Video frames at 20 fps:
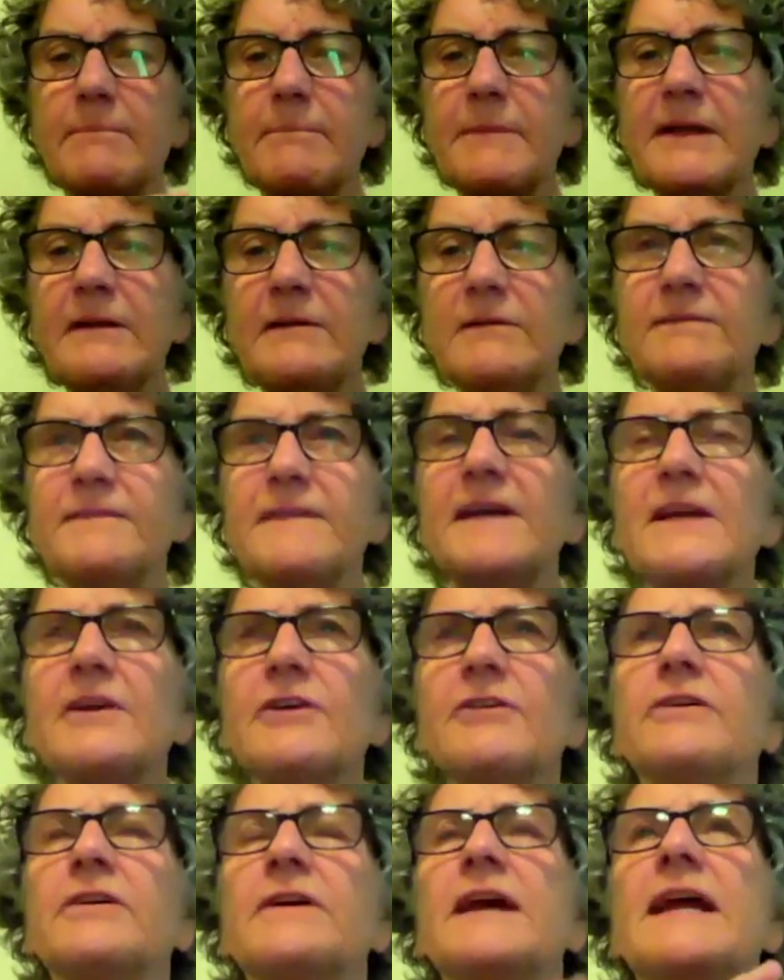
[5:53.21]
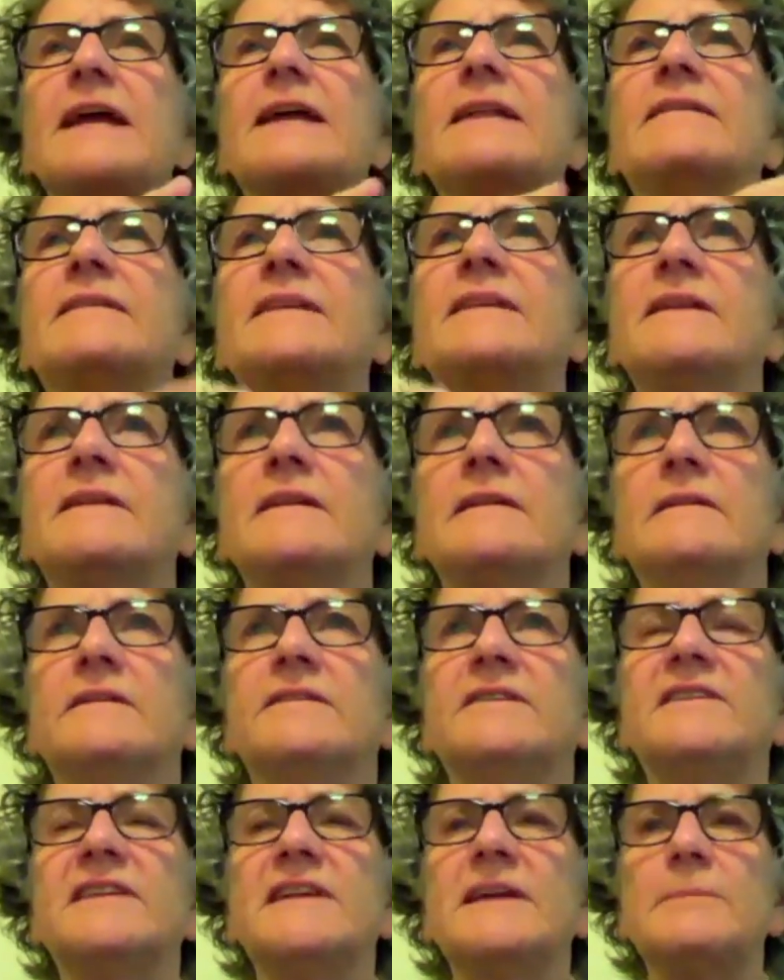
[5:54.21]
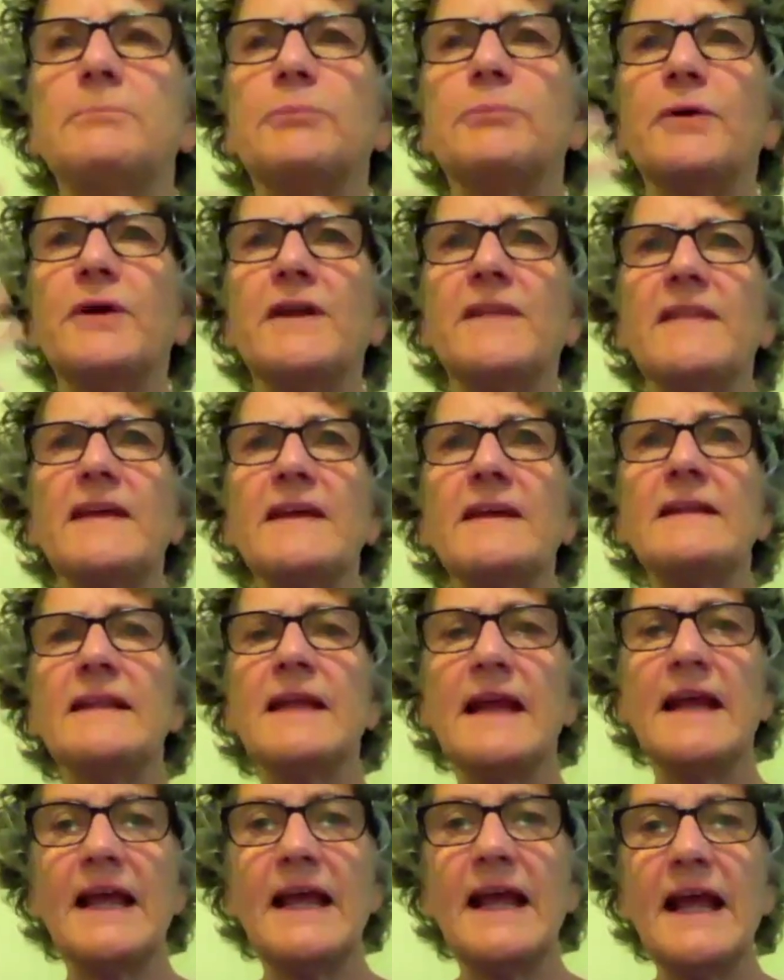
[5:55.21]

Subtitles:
middle finger and did deep breathing.